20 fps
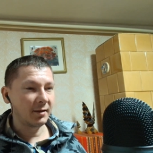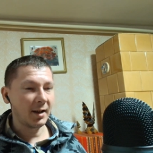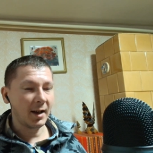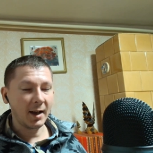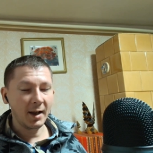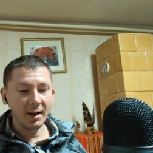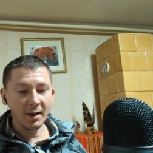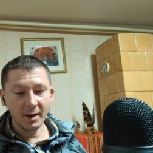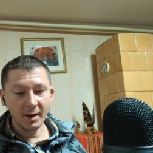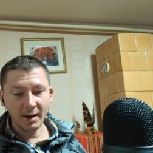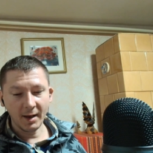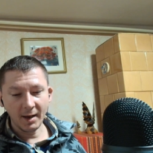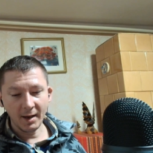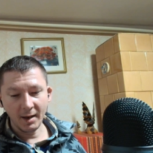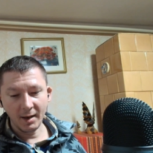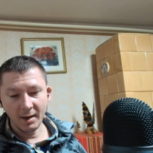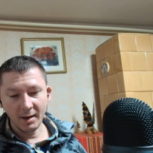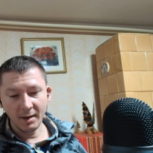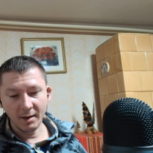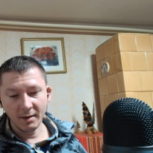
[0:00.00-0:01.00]
What
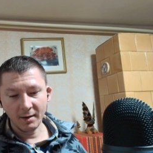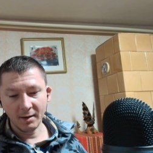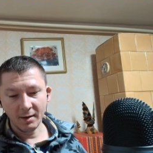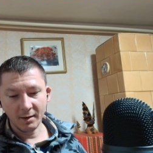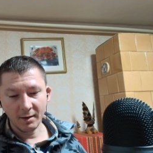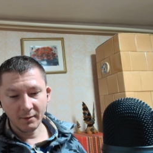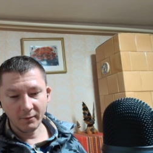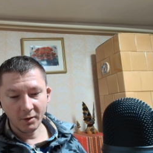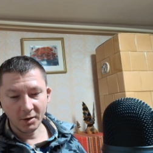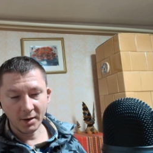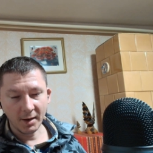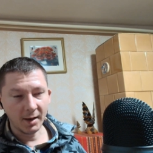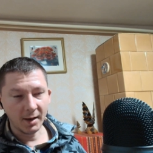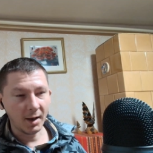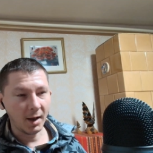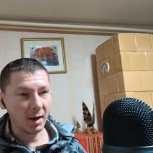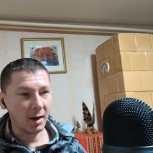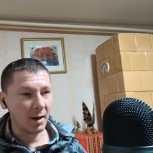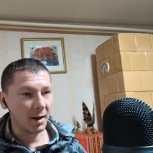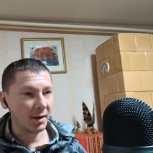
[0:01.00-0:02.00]
can
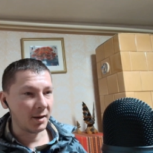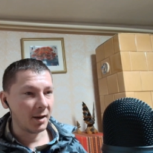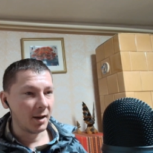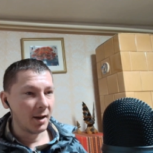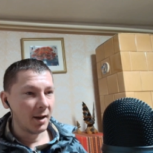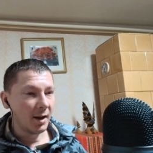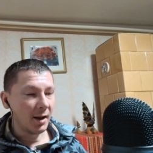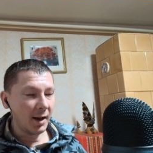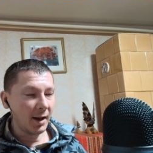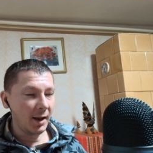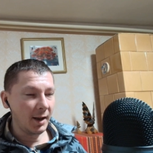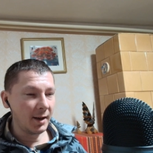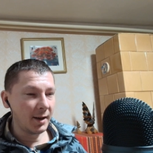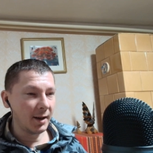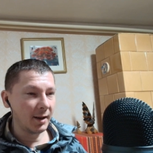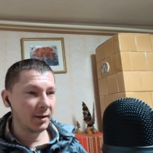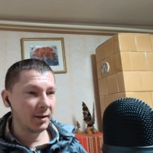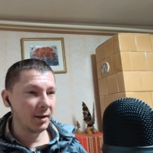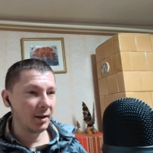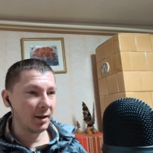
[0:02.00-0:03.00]
I learn? I
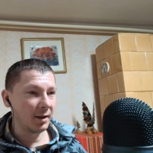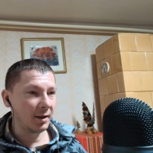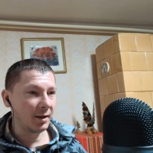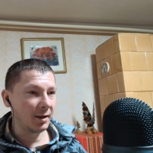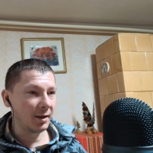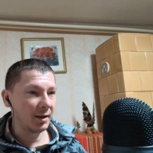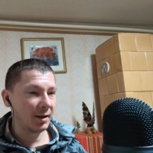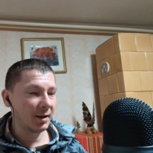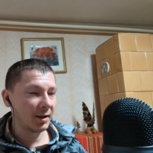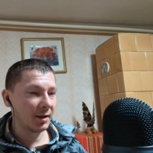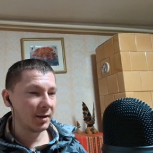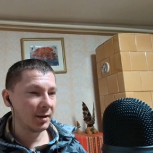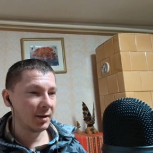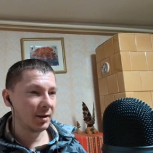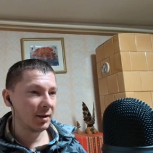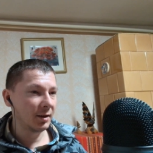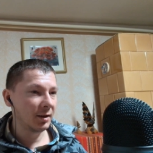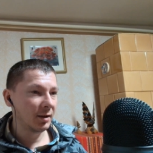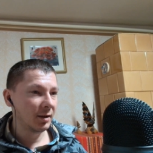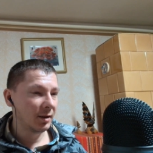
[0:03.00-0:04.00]
can
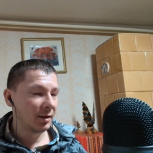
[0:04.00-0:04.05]
learn.